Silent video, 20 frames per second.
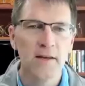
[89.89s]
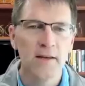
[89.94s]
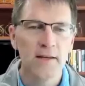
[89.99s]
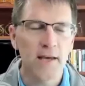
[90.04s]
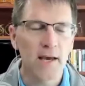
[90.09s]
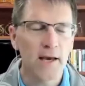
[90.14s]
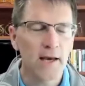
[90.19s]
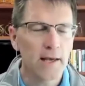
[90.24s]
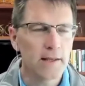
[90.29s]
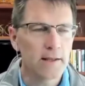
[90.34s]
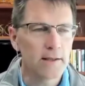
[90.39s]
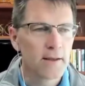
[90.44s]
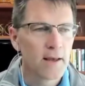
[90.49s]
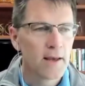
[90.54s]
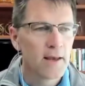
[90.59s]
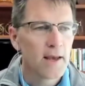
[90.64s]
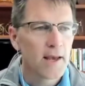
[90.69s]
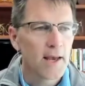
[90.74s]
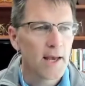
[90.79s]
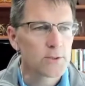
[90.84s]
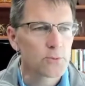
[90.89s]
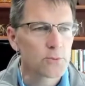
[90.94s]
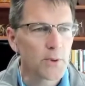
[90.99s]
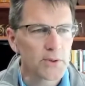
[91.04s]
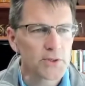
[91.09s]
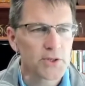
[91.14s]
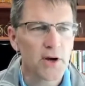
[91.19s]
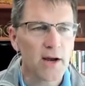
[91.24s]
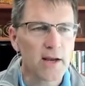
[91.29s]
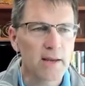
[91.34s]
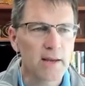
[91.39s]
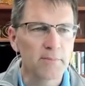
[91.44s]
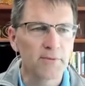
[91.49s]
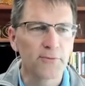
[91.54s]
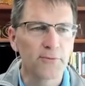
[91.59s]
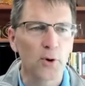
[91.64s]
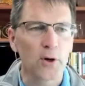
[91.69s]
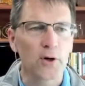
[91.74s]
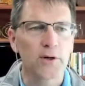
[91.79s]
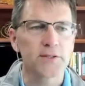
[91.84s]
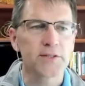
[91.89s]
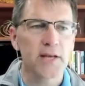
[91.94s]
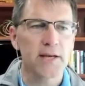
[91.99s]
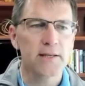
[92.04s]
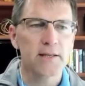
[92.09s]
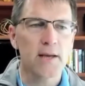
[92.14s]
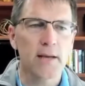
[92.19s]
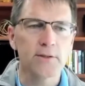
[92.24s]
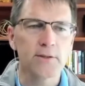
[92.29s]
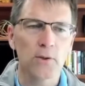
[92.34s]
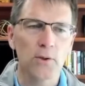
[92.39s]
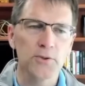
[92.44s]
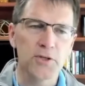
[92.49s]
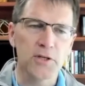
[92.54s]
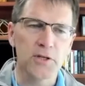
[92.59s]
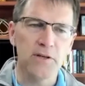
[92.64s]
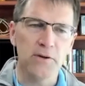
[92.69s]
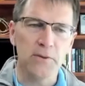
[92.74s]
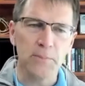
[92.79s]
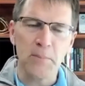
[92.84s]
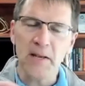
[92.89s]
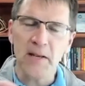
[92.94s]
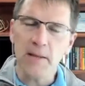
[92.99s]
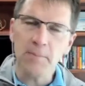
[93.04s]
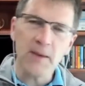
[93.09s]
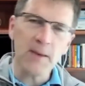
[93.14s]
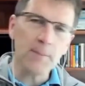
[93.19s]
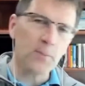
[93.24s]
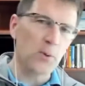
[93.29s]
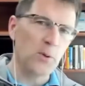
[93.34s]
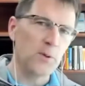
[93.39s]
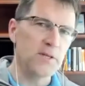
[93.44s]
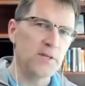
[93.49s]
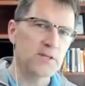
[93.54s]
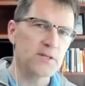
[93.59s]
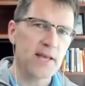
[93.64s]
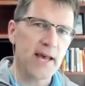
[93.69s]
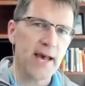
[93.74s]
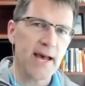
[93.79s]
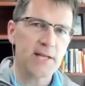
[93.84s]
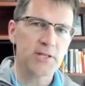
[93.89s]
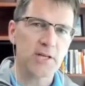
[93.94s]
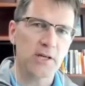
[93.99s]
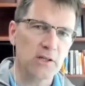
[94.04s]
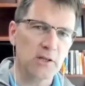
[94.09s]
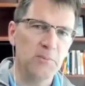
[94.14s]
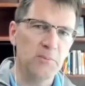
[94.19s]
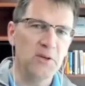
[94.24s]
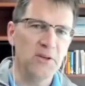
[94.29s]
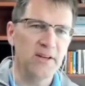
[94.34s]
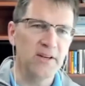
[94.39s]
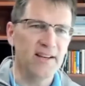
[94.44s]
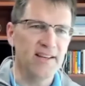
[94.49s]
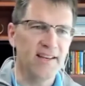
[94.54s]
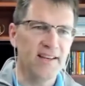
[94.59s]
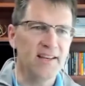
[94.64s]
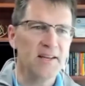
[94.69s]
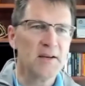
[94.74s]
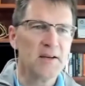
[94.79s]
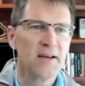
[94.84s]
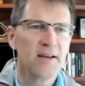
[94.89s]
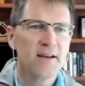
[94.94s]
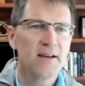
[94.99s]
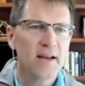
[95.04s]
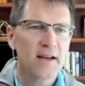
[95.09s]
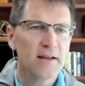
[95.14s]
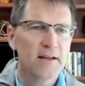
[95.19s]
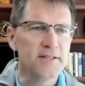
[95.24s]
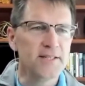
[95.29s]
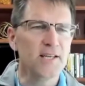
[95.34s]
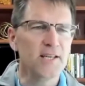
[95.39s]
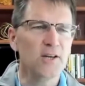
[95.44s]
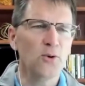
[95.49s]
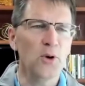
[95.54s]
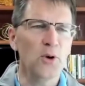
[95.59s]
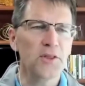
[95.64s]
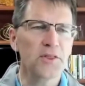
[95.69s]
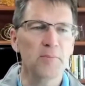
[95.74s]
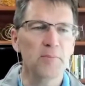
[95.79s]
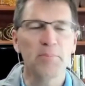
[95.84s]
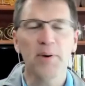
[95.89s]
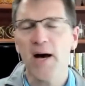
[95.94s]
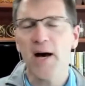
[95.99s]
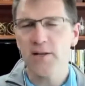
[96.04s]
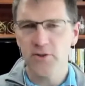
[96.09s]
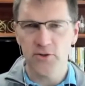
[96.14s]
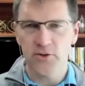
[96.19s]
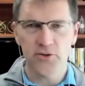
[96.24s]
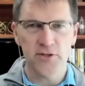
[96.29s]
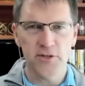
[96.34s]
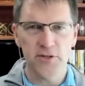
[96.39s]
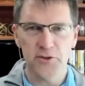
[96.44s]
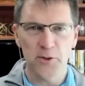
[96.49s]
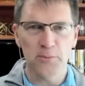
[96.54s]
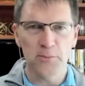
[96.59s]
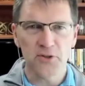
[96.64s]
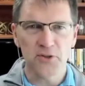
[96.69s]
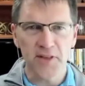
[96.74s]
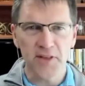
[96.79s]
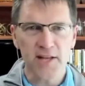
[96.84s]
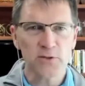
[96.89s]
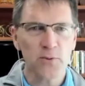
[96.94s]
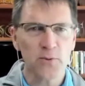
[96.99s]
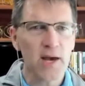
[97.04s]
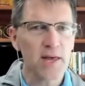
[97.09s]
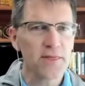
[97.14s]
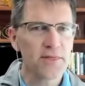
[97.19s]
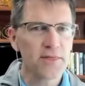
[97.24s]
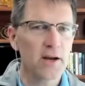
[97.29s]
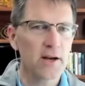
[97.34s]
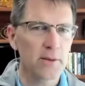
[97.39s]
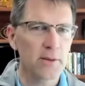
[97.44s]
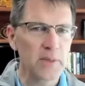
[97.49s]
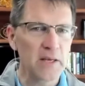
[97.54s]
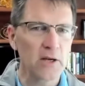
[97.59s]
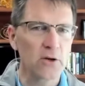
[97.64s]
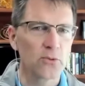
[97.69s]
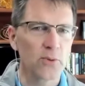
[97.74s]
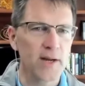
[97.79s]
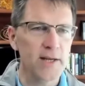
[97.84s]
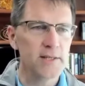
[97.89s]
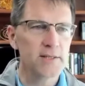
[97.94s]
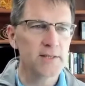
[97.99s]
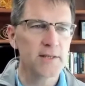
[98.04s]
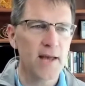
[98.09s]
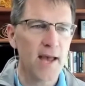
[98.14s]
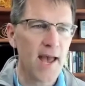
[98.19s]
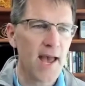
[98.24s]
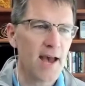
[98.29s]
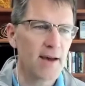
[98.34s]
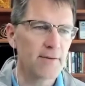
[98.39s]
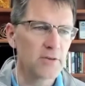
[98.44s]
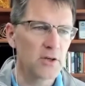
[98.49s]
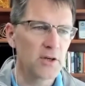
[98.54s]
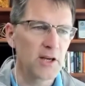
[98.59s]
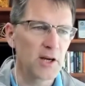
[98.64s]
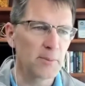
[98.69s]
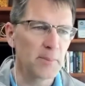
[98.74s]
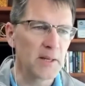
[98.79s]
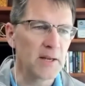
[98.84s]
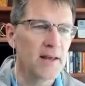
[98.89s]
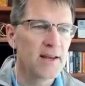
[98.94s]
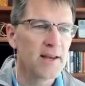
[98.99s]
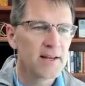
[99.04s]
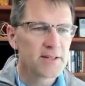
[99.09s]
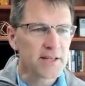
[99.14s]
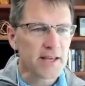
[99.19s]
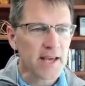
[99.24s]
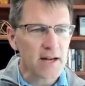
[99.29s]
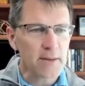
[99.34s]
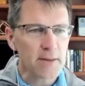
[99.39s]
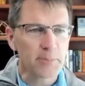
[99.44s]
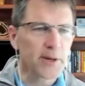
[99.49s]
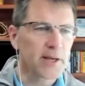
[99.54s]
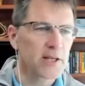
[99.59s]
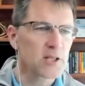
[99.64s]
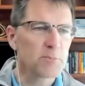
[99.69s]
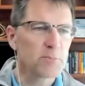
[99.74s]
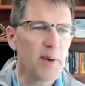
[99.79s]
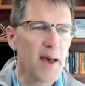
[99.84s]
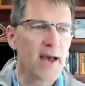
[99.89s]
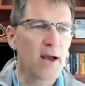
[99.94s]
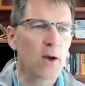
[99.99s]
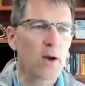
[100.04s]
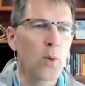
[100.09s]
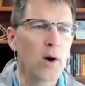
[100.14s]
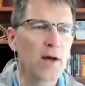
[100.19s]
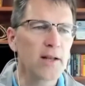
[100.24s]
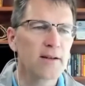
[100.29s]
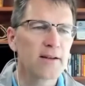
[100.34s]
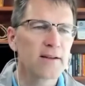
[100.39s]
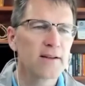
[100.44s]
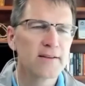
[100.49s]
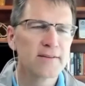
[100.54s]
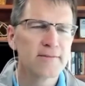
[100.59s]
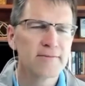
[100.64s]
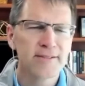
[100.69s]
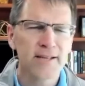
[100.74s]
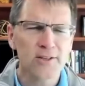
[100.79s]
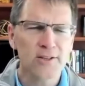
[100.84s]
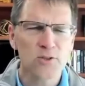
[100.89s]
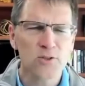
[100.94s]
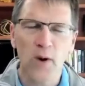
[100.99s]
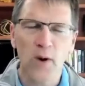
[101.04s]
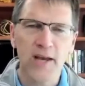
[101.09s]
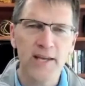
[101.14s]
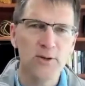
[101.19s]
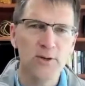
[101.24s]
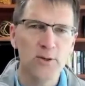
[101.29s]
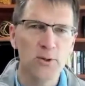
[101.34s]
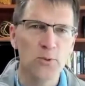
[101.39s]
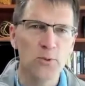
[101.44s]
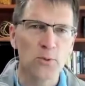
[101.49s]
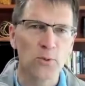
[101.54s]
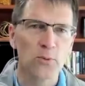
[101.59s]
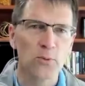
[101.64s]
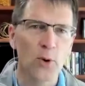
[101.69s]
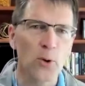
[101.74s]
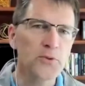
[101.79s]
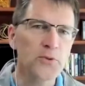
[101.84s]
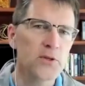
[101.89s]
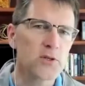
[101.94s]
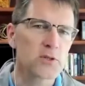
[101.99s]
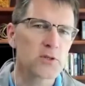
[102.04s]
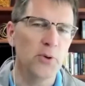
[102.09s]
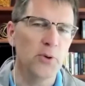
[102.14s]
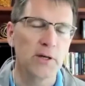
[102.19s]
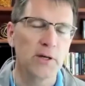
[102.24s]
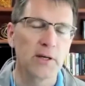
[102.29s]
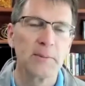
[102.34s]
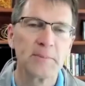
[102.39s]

And as we were talking before, Kris, I told you, many people in this Agile community deal with imposter syndrome. So that's why I thought it'd be great to have you here. But to kind of bring us back, tell us why you wrote this book.